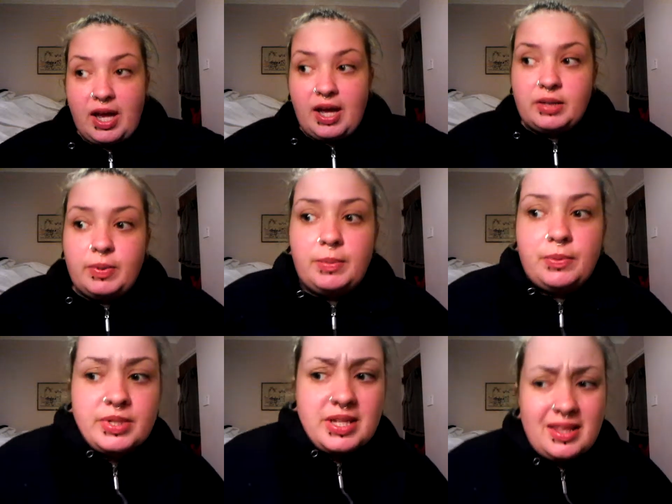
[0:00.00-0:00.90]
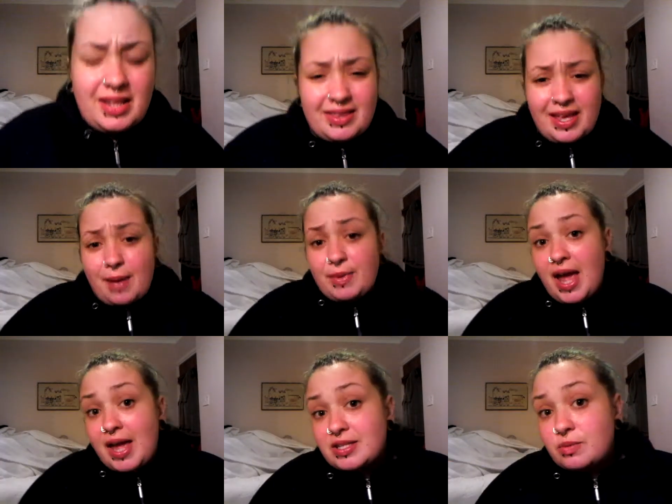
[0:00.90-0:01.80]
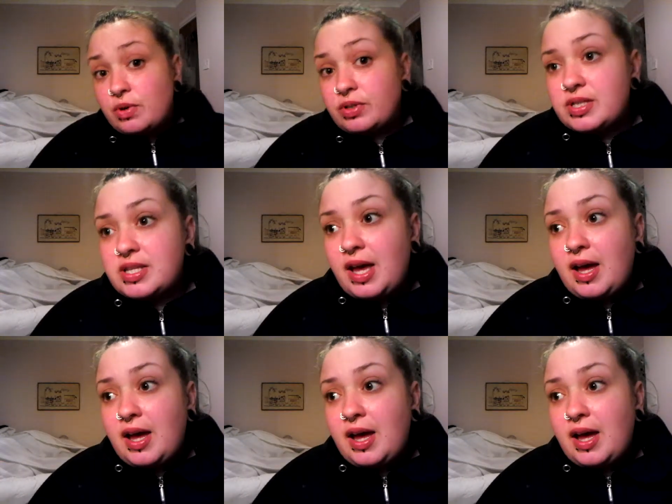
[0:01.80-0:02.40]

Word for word: and people were saying like the M&S ones